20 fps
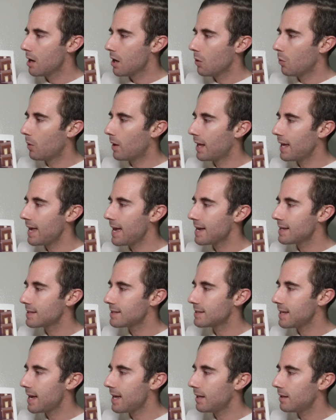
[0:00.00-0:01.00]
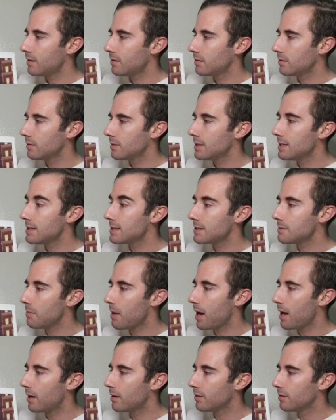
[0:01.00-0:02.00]
When I asked Santa, he
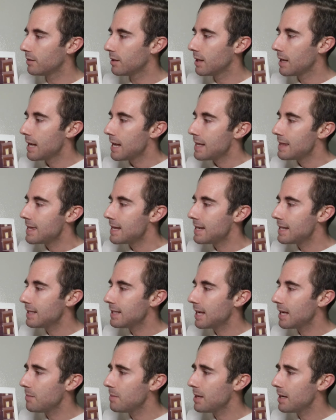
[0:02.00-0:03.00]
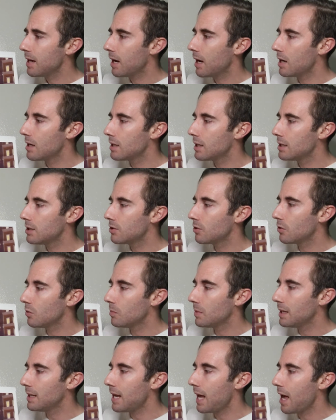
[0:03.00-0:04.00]
smiled. Then he gave me a hug and told
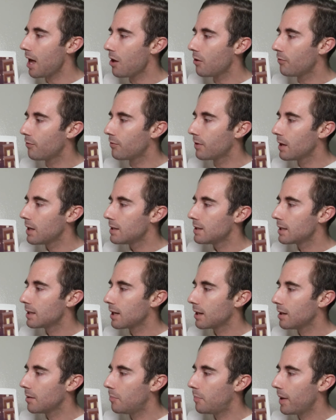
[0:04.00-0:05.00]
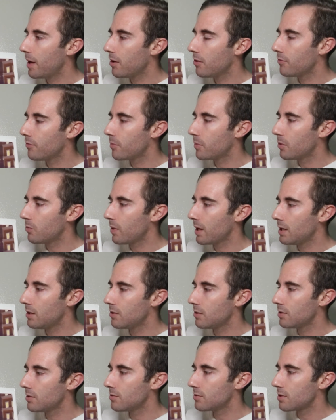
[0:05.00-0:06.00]
me an elf to cut a bell from the
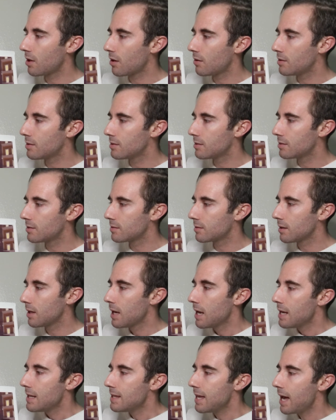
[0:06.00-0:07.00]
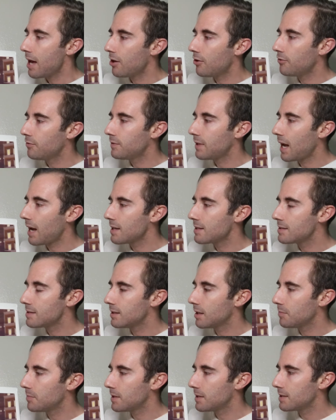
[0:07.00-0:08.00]
reindeer's harness. The elf tossed it
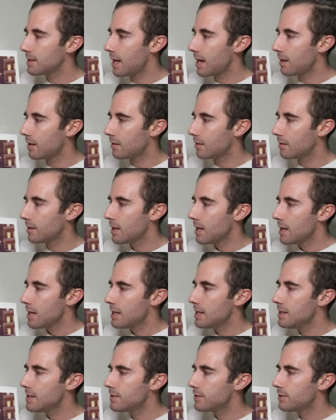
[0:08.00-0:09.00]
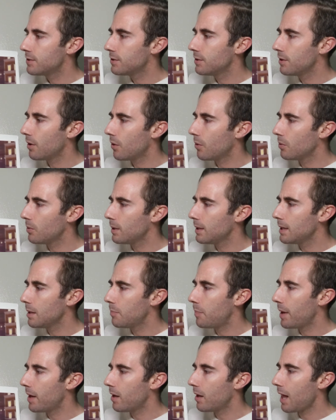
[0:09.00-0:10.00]
up to Santa. He stood holding the
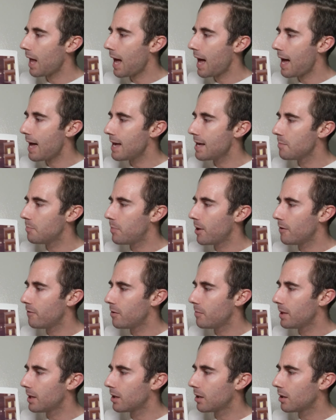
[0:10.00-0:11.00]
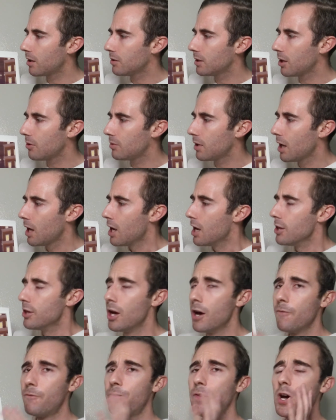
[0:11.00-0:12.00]
bell high above him and called out,
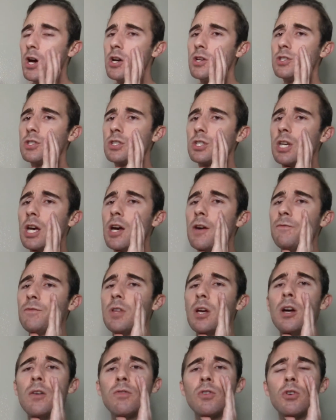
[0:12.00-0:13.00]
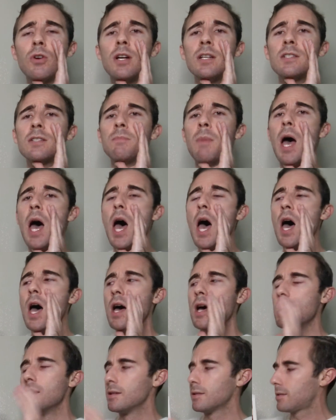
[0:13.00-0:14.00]
"The first gift of
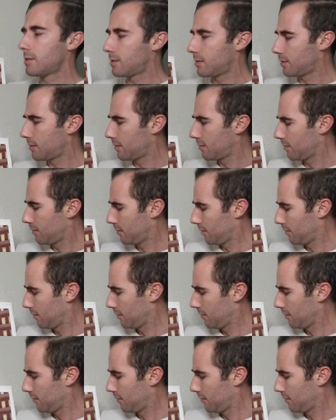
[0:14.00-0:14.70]
Christmas!"